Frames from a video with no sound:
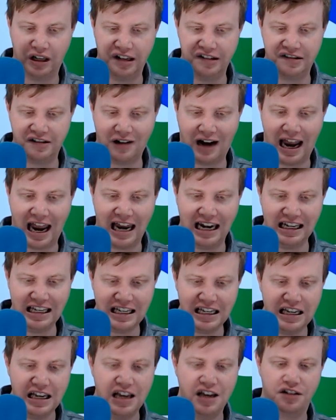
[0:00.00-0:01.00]
is there
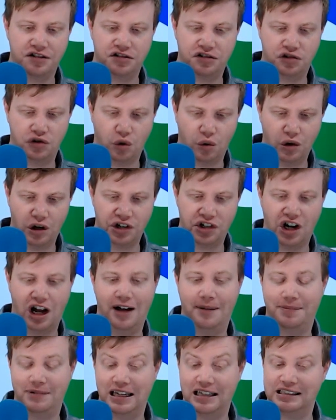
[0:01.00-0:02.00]
any storage
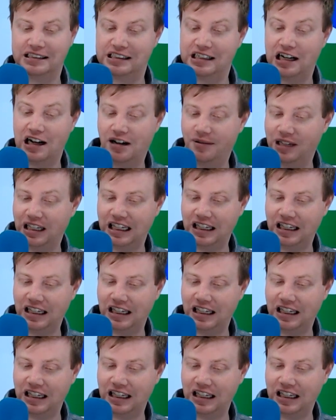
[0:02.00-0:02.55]
updates coming?